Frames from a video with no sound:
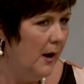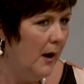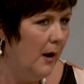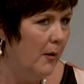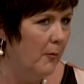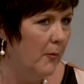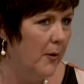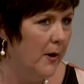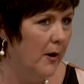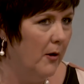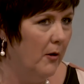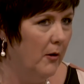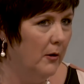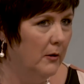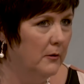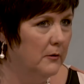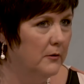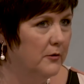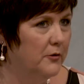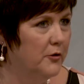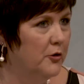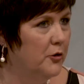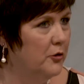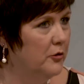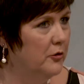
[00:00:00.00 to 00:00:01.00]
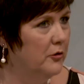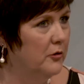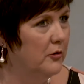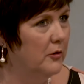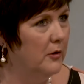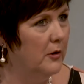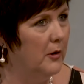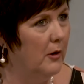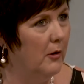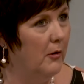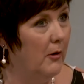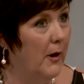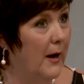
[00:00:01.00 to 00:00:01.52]
and we all
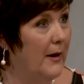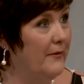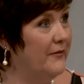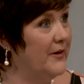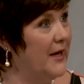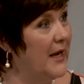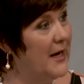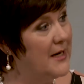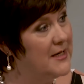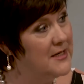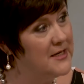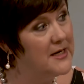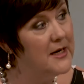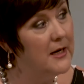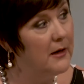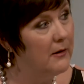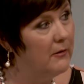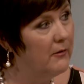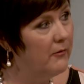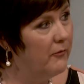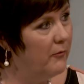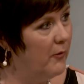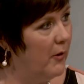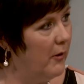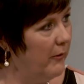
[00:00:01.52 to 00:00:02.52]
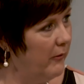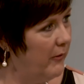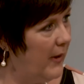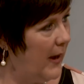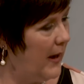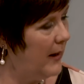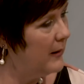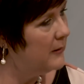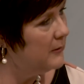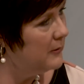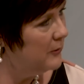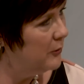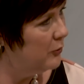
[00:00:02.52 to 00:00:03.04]
know or have an idea of what
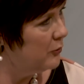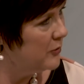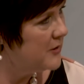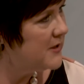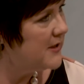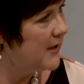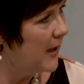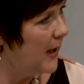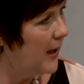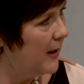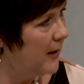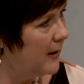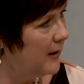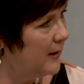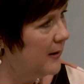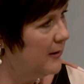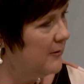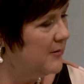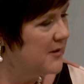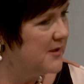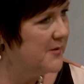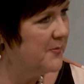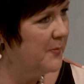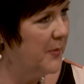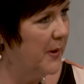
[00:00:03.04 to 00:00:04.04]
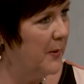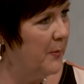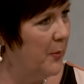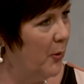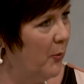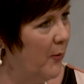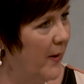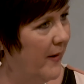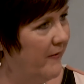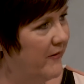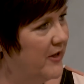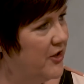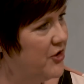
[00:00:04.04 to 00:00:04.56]
that looks like. And it was people
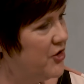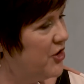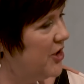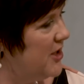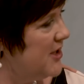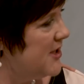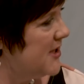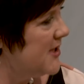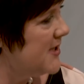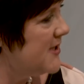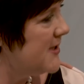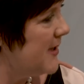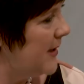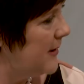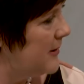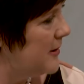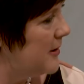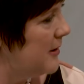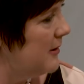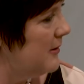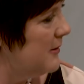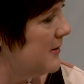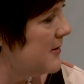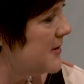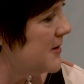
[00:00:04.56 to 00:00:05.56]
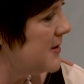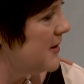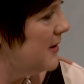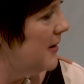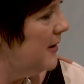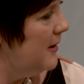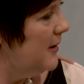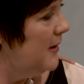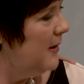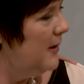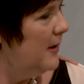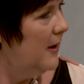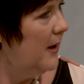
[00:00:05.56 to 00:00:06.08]
wearing Jesus sandals
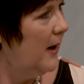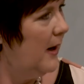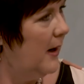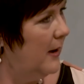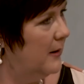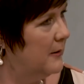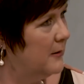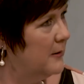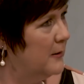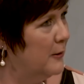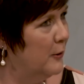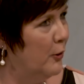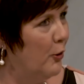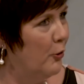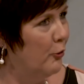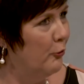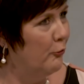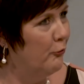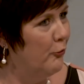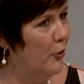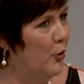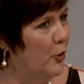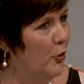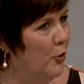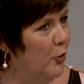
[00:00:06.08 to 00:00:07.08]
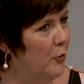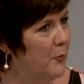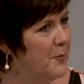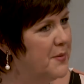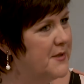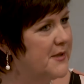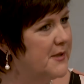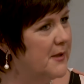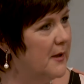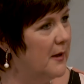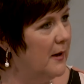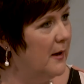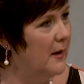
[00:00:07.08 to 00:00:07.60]
and long
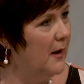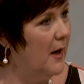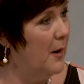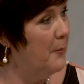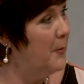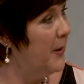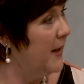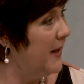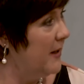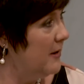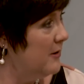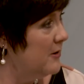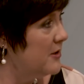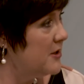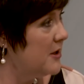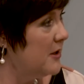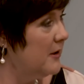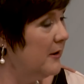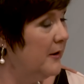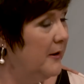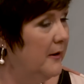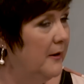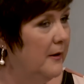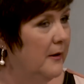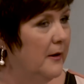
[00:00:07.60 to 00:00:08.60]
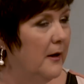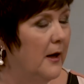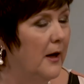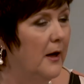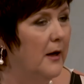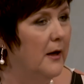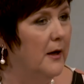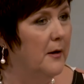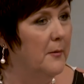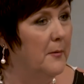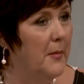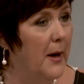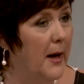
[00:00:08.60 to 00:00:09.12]
robes, a beard.
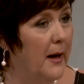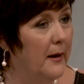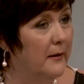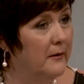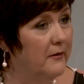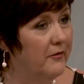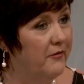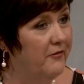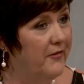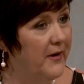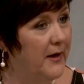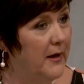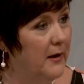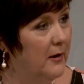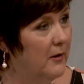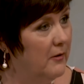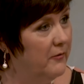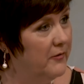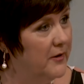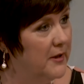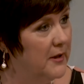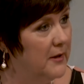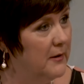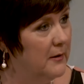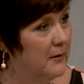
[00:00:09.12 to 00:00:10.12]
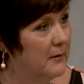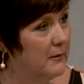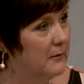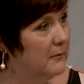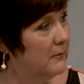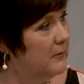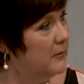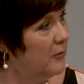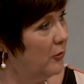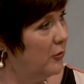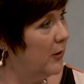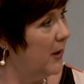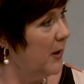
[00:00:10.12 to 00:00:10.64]
And feet covered
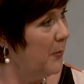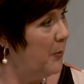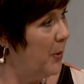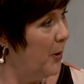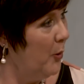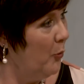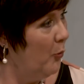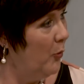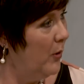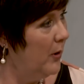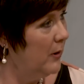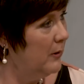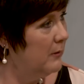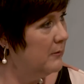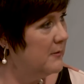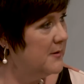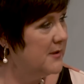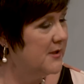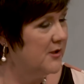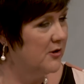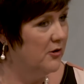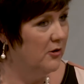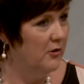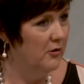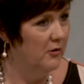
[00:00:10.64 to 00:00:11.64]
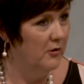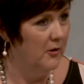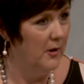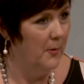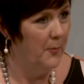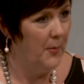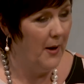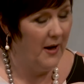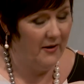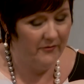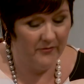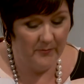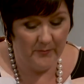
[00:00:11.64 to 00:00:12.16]
in donkey poo. So
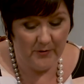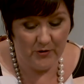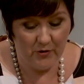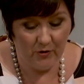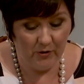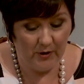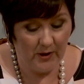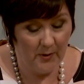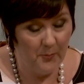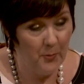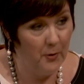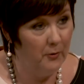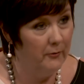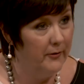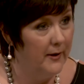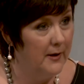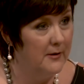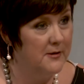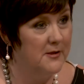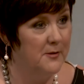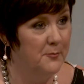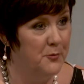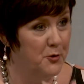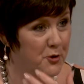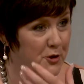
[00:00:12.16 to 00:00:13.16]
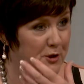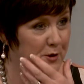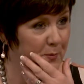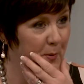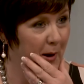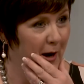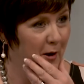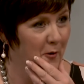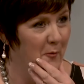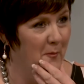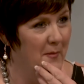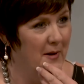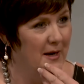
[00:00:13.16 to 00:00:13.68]
apart from the donkey poo, that's just
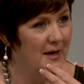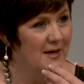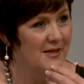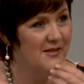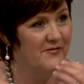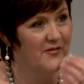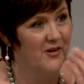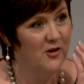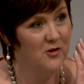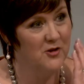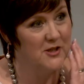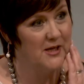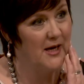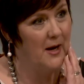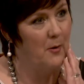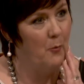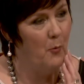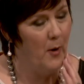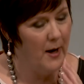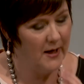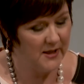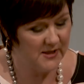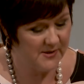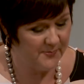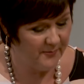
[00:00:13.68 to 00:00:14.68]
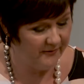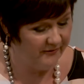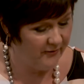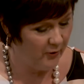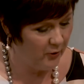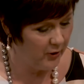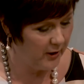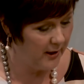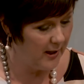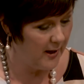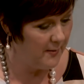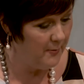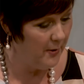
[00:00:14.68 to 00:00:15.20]
about me, because I forgot to get waxed before
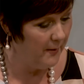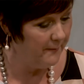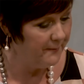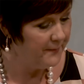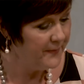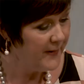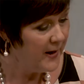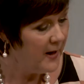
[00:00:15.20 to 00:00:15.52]
I came on.